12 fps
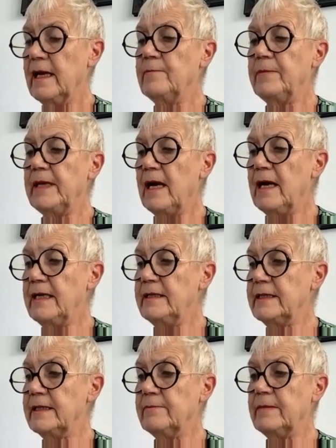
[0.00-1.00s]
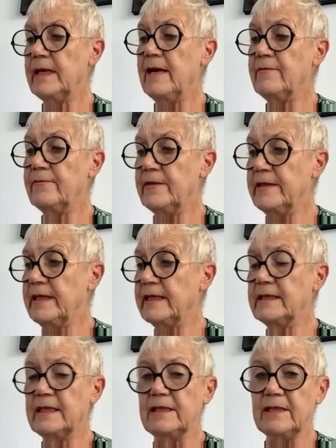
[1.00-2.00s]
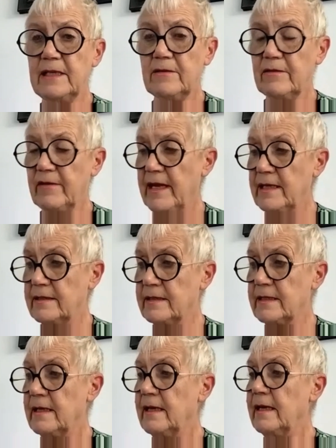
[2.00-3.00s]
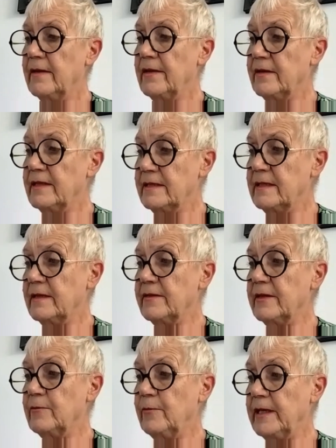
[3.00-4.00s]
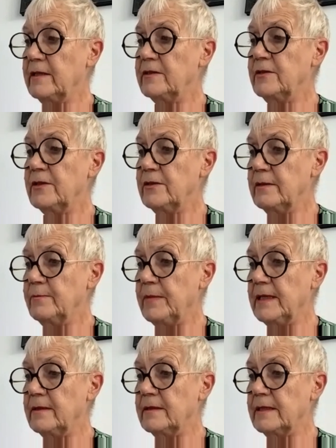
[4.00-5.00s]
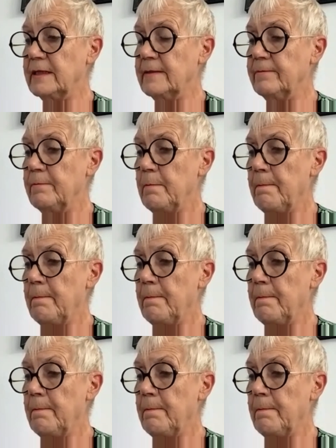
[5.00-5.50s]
and behind him everything deteriorates and there is nothing we can do about it.